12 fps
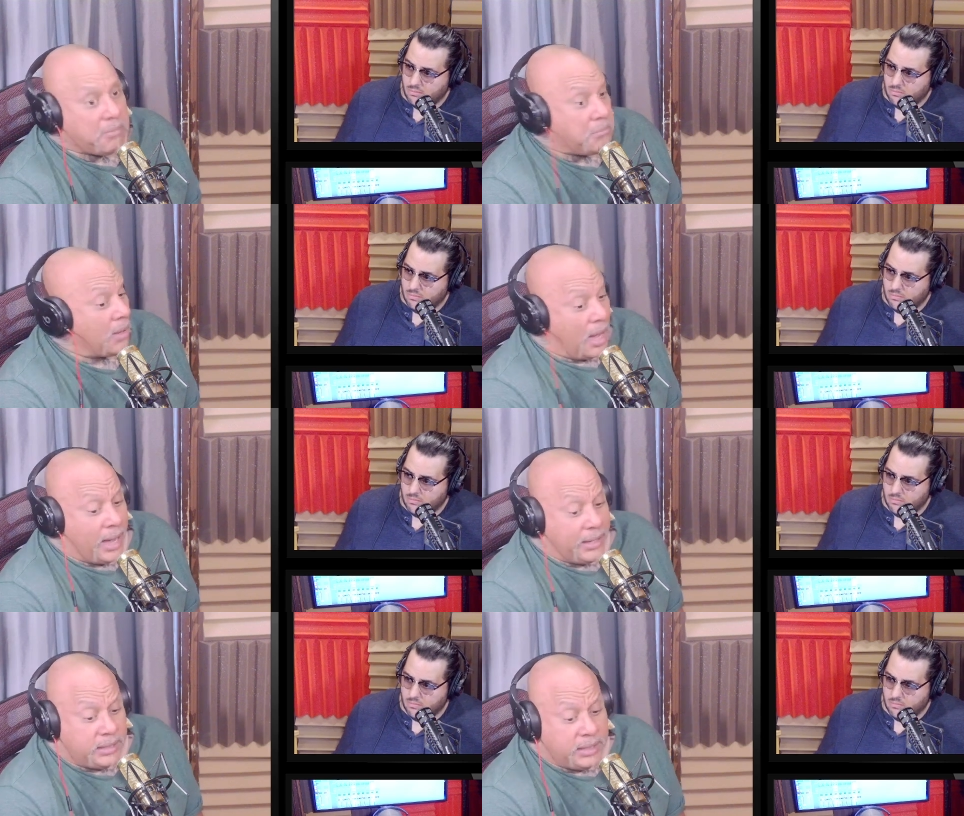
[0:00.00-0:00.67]
Speaker 1: get it,
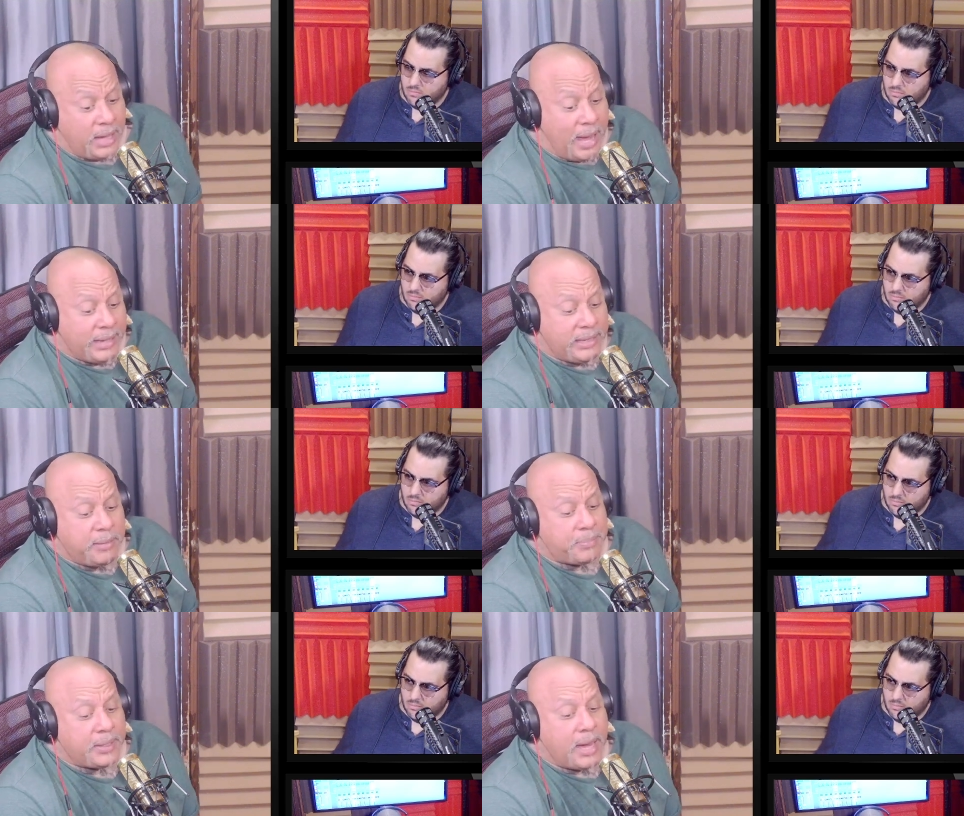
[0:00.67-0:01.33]
but I, I
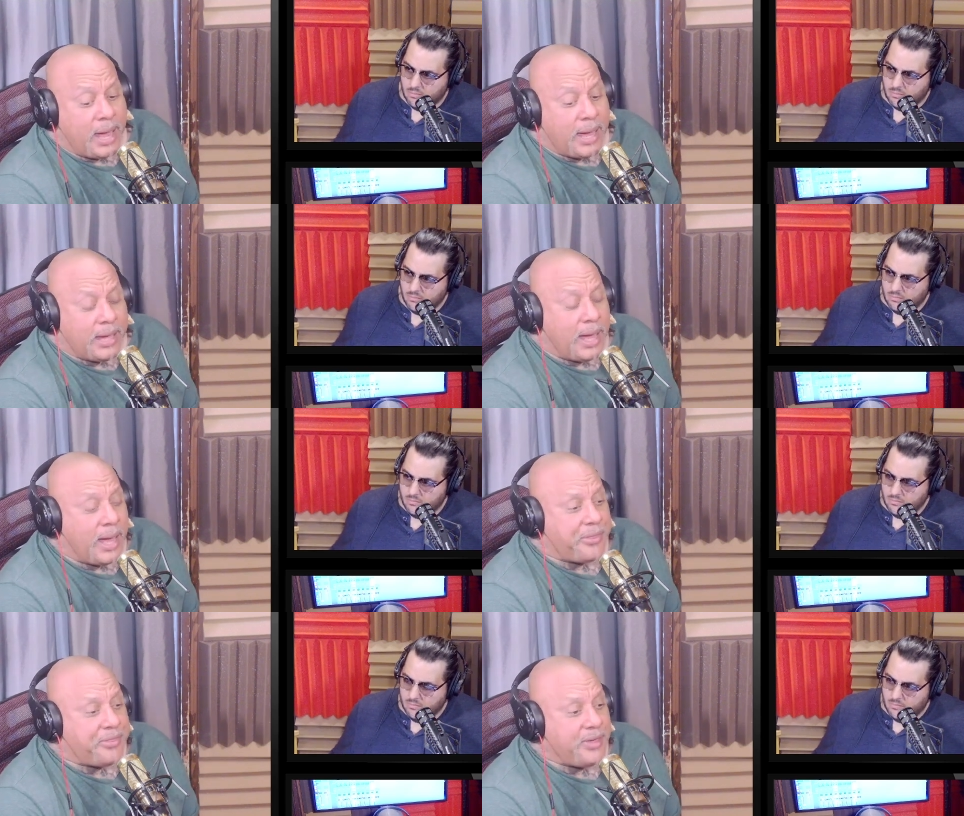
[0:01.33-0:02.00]
think
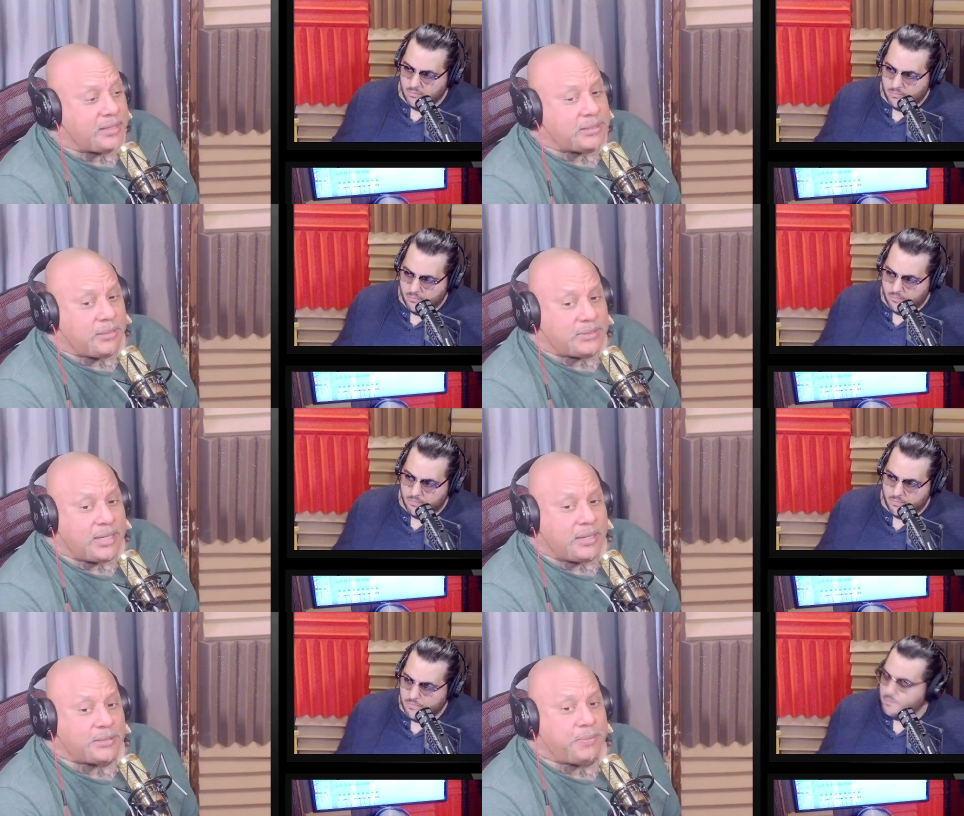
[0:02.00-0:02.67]
sometimes people are in
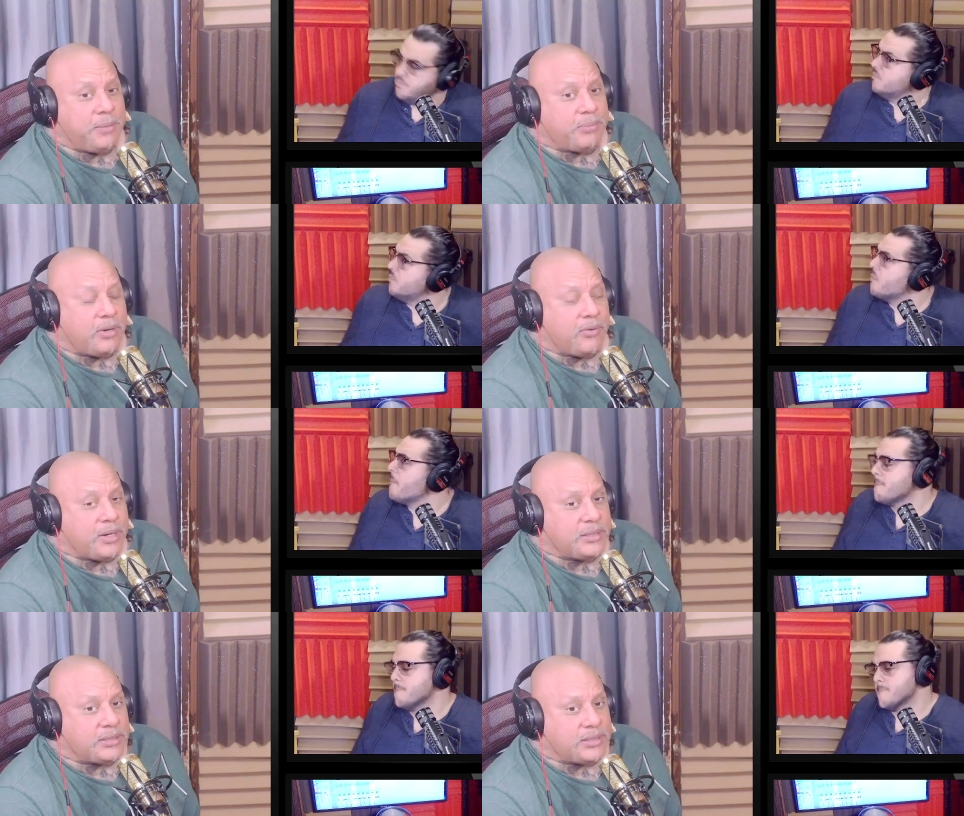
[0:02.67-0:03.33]
situations
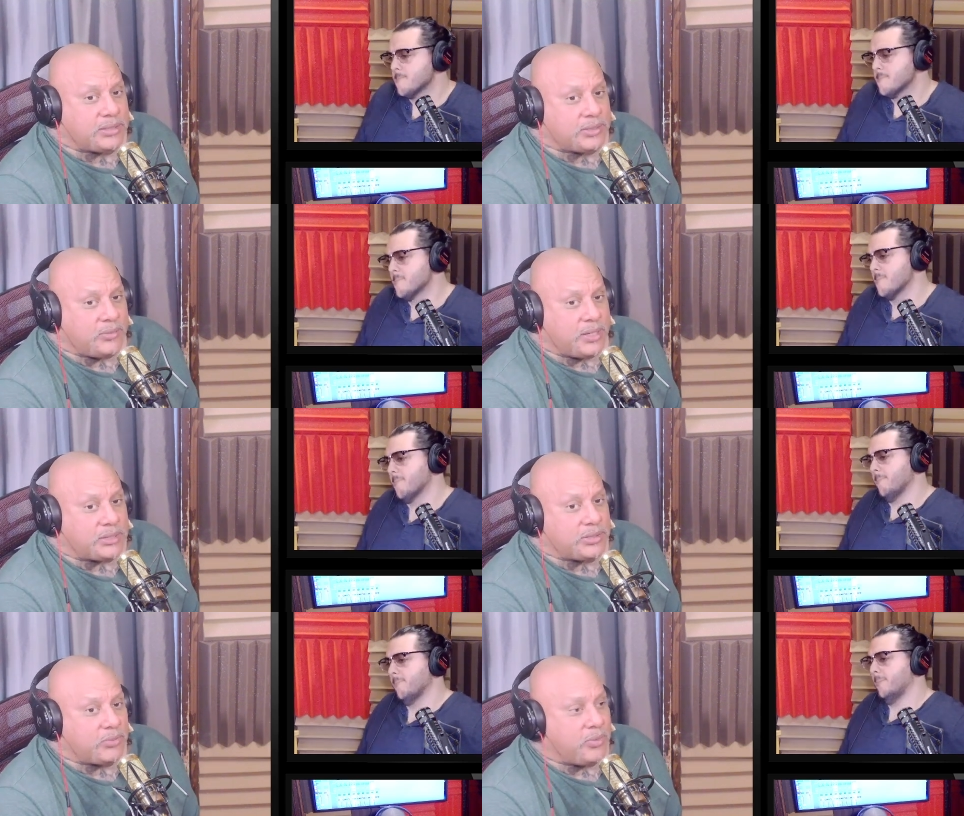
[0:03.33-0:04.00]
where they've,
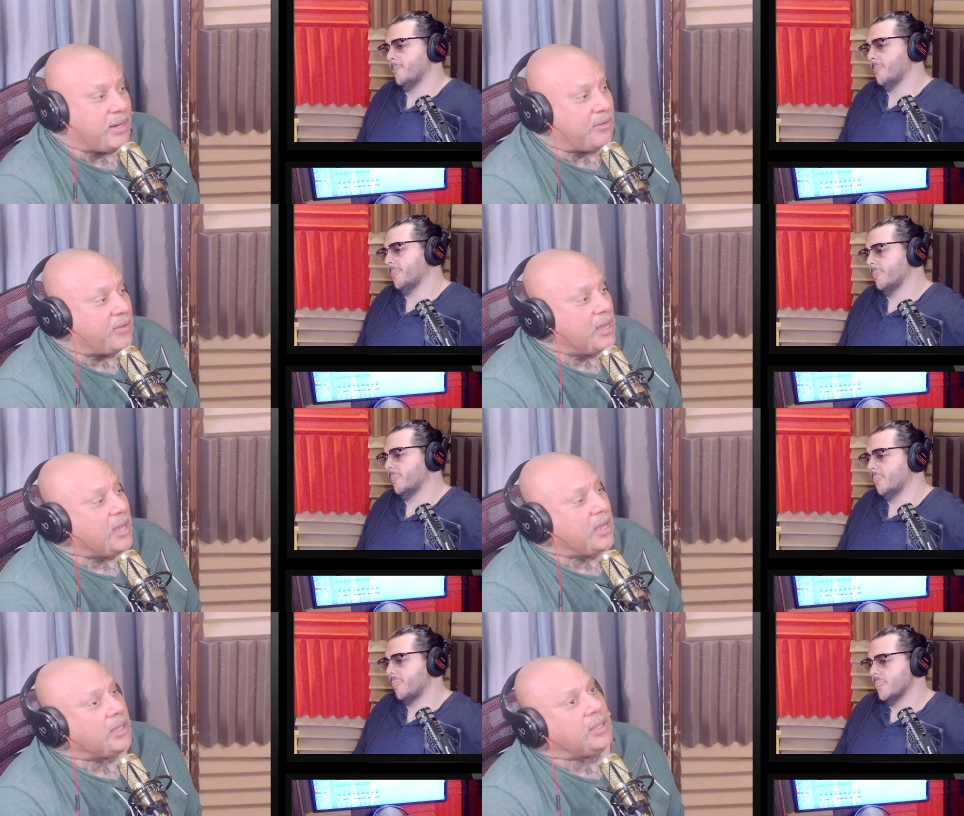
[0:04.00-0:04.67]

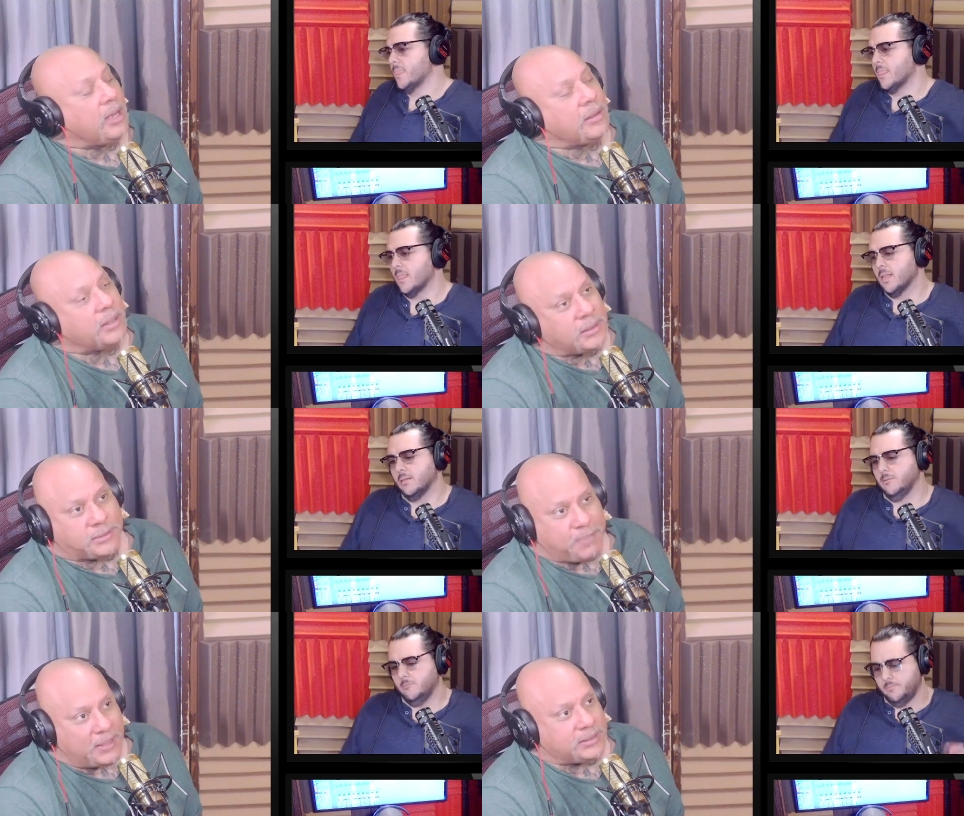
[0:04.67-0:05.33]
especially
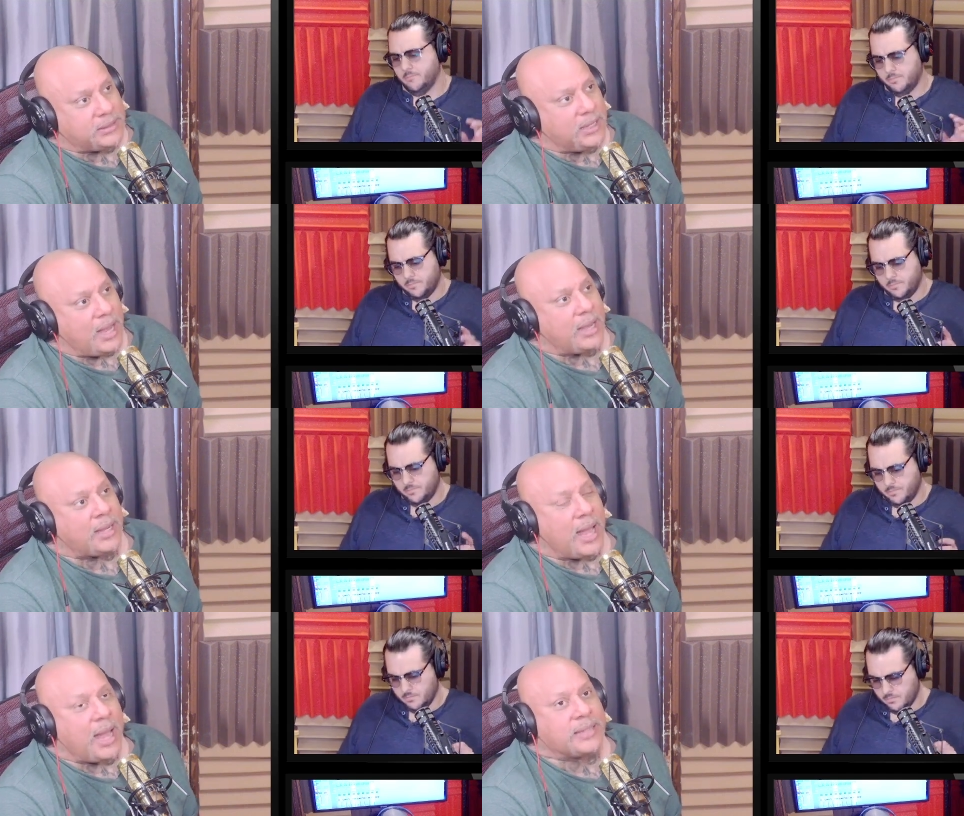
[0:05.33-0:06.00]
guys have,
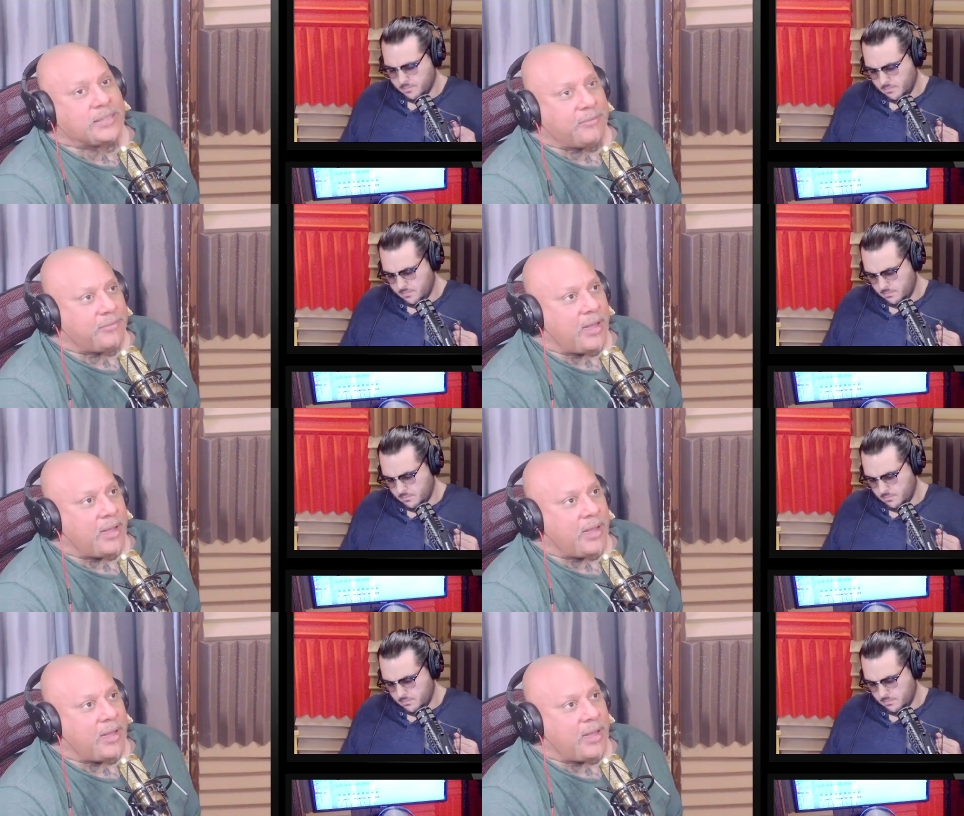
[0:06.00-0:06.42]
have made